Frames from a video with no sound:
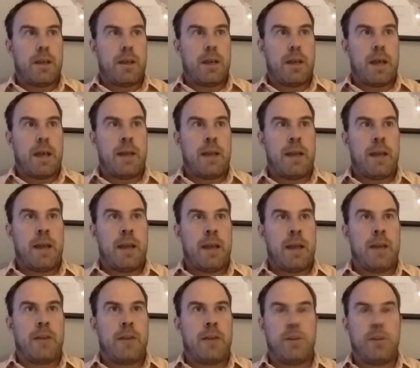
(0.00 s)
and
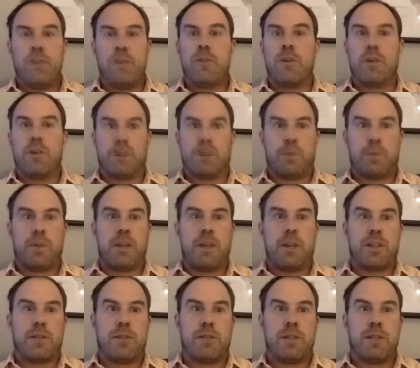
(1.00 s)
then you've got to
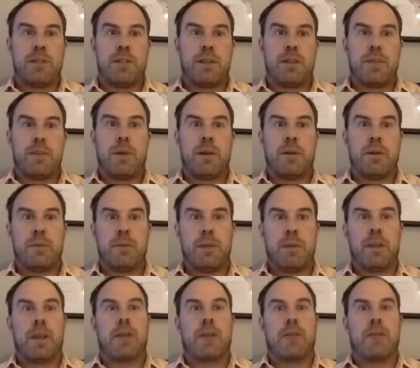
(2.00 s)
press the reset button and be
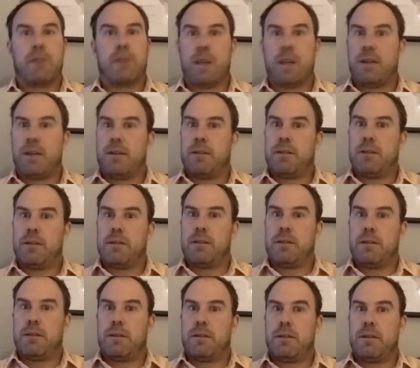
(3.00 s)
like, right,
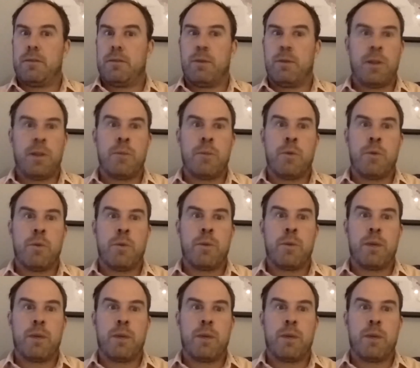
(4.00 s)
we're in the moment